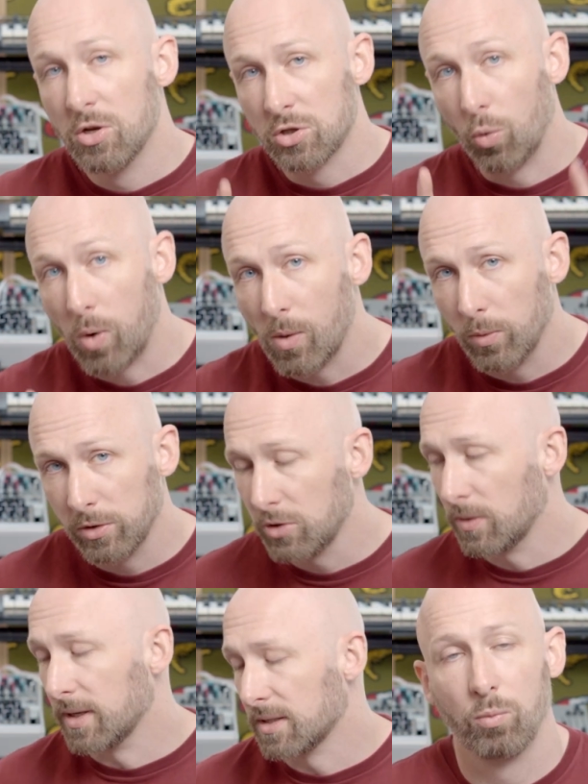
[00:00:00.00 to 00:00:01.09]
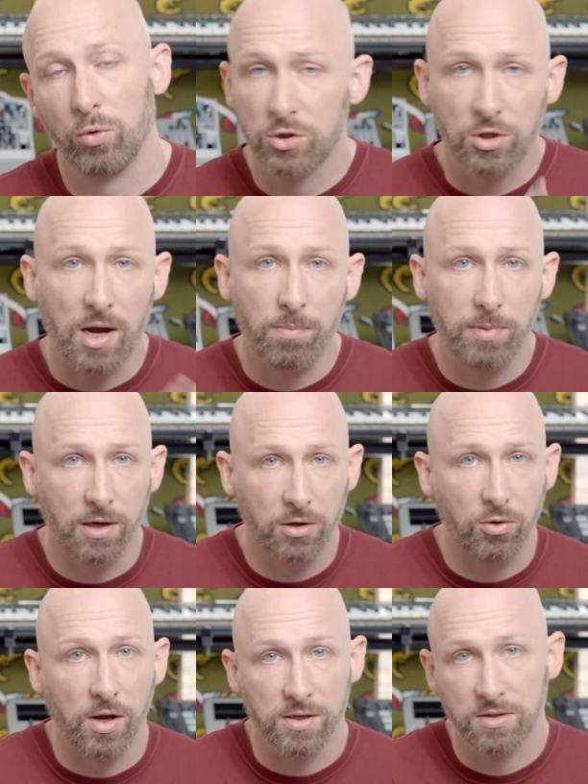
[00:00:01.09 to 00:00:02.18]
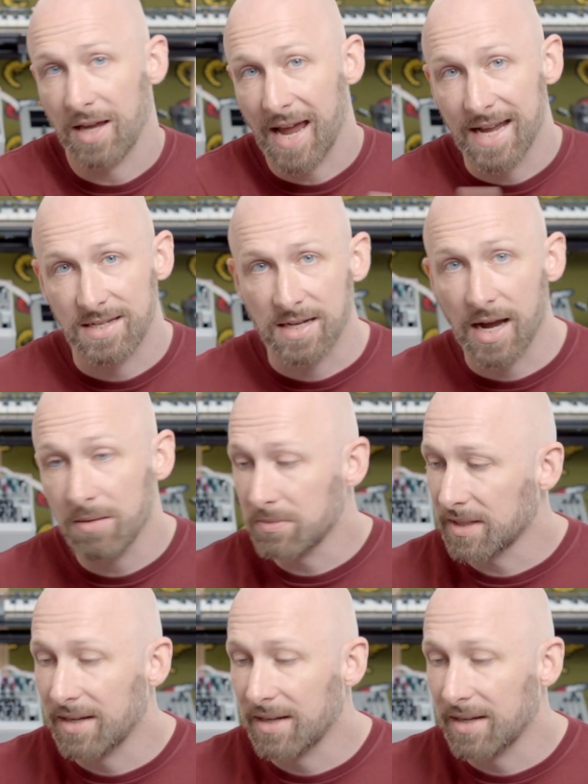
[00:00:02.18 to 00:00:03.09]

So what we'll do is we'll just copy it across 8 times,